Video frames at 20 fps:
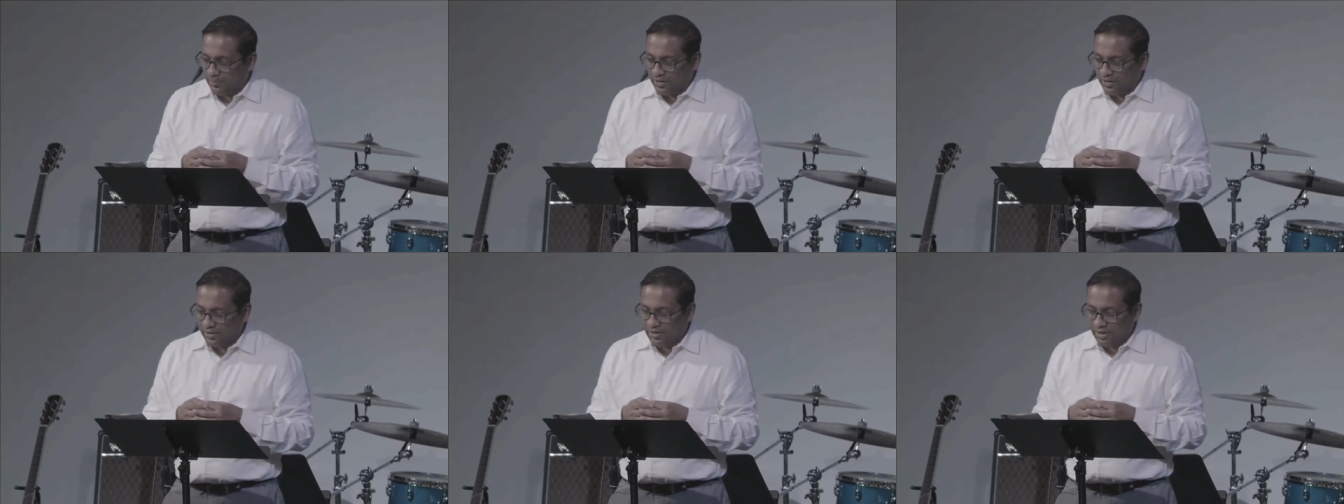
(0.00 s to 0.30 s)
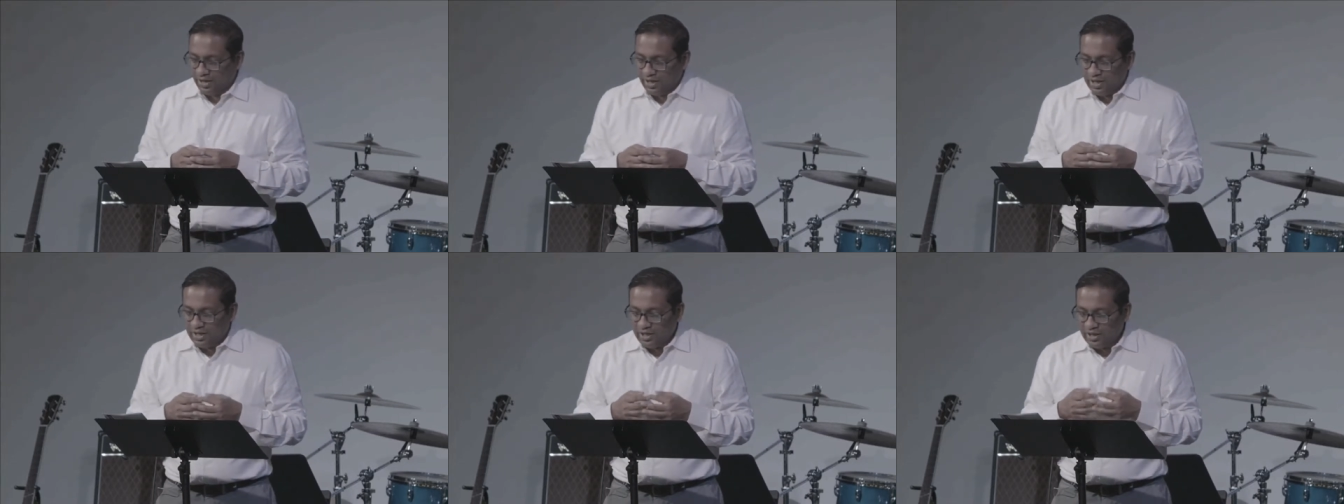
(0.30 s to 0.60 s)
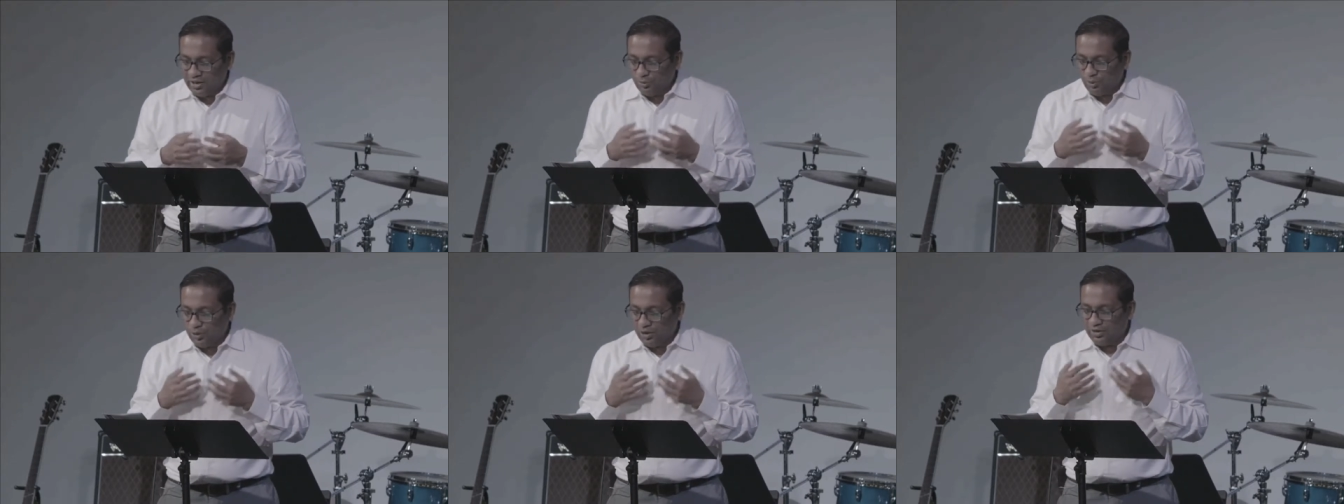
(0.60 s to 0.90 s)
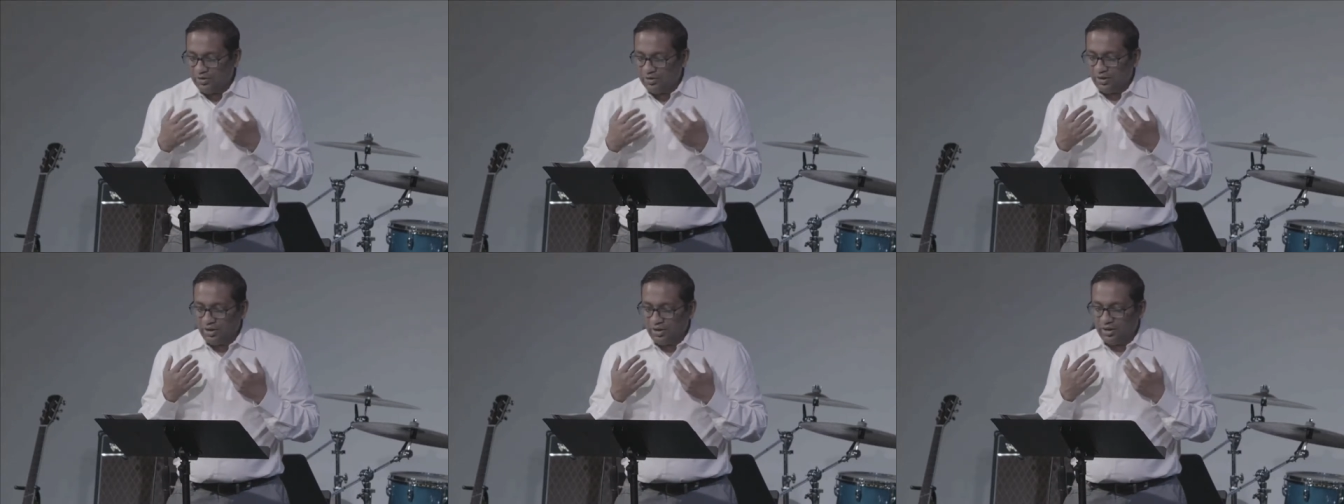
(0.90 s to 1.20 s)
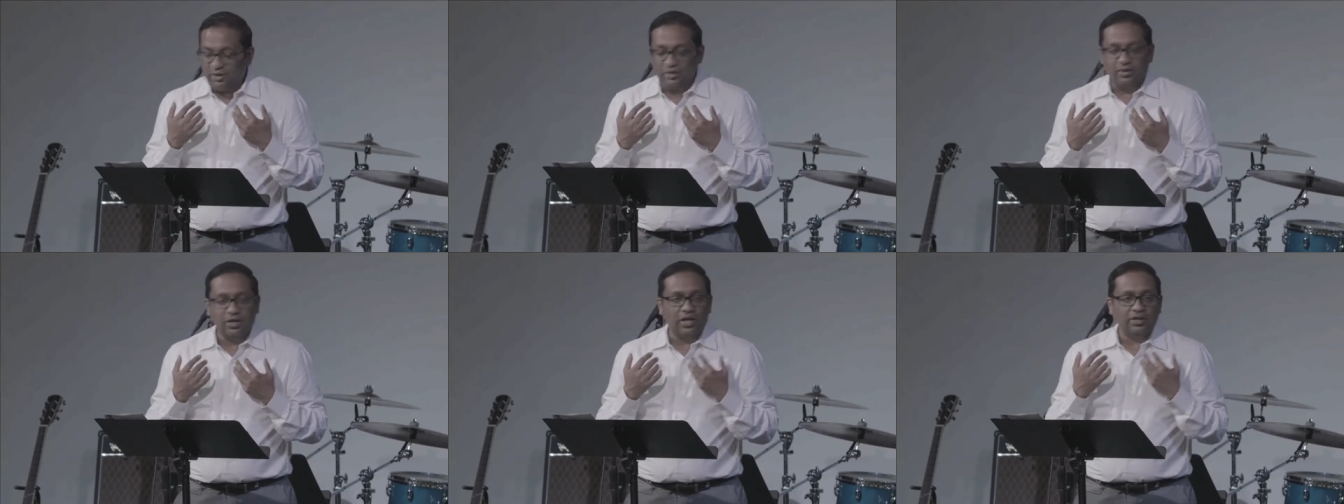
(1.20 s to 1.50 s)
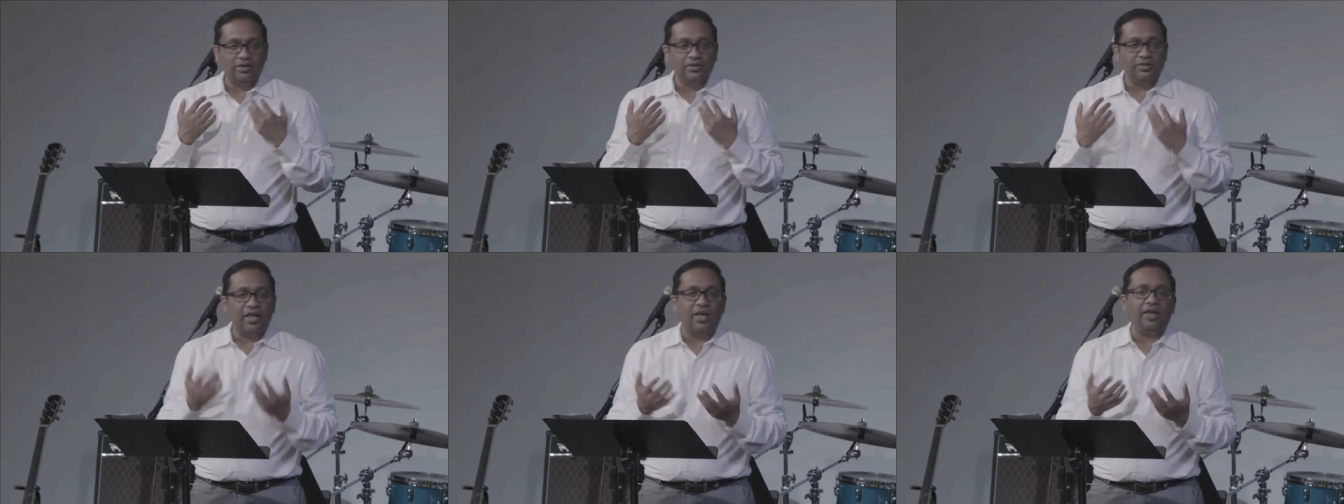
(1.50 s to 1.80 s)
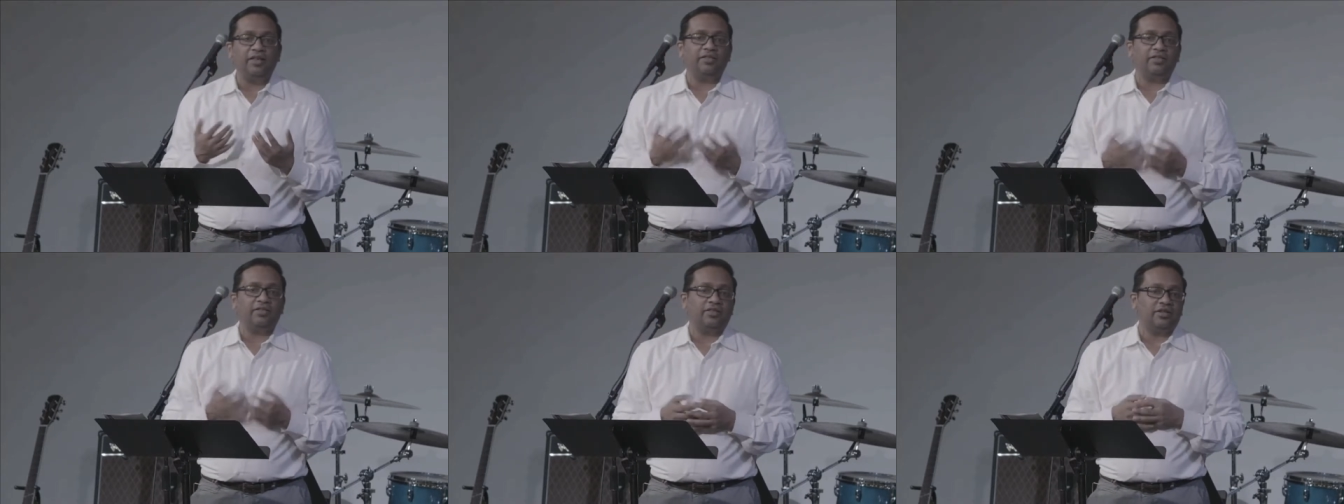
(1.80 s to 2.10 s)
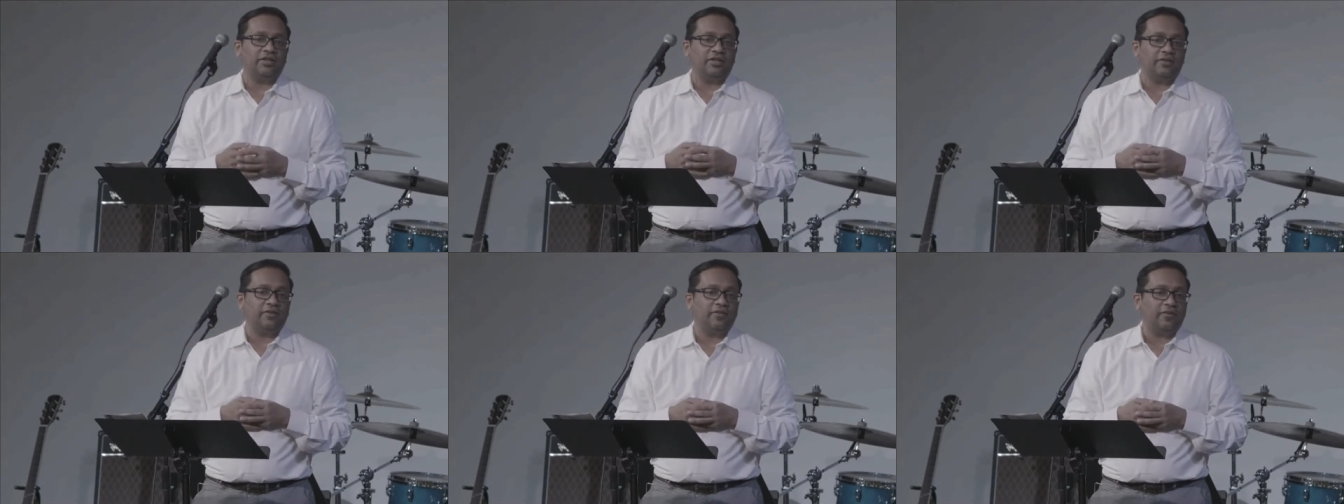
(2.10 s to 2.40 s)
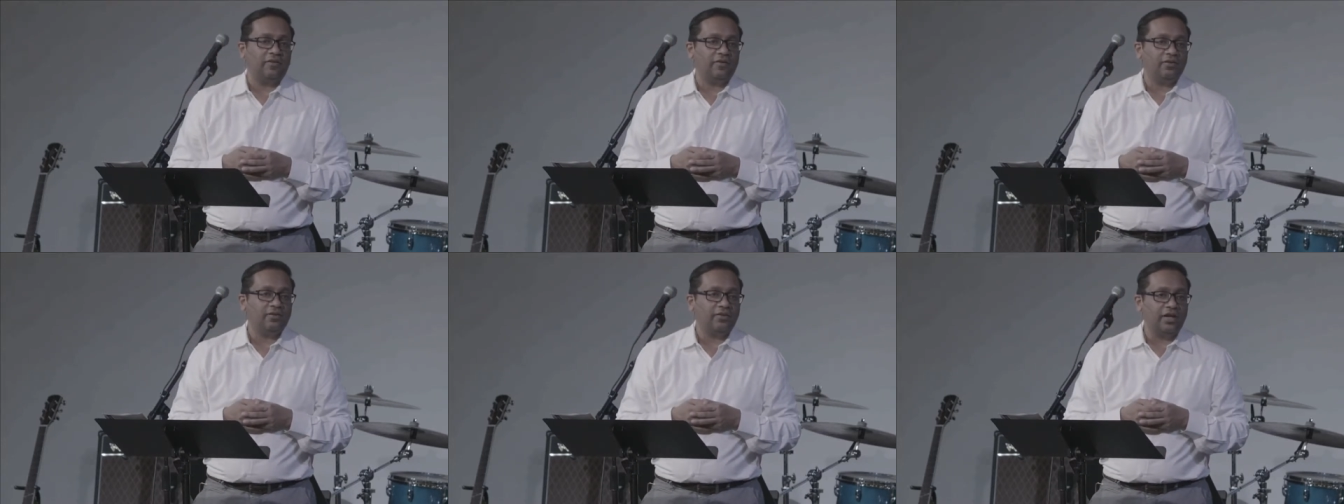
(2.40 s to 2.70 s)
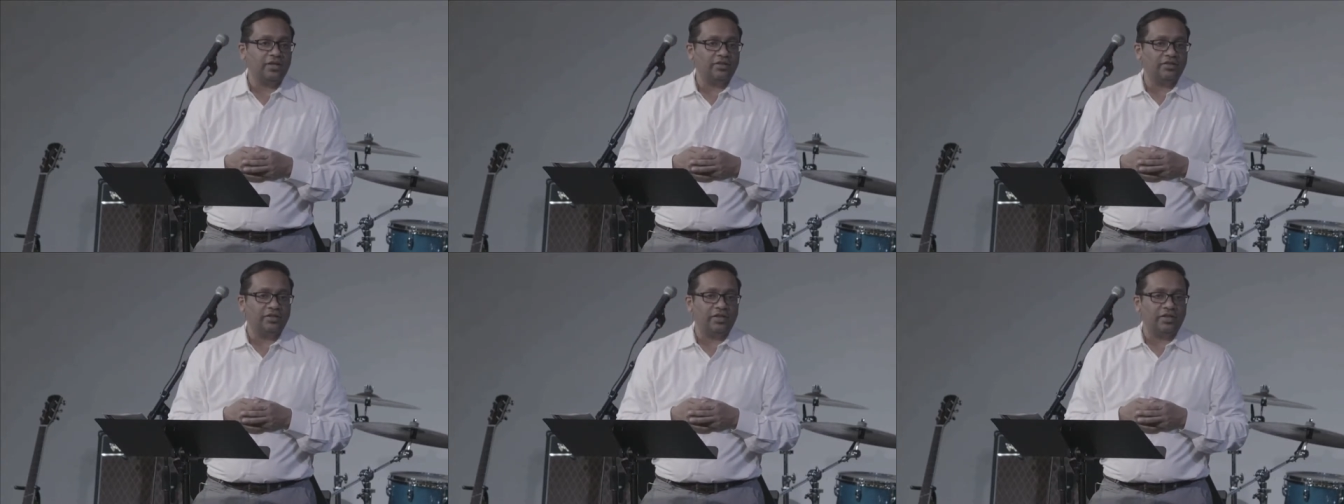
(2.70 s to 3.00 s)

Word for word: and he would uh, uh, light the light the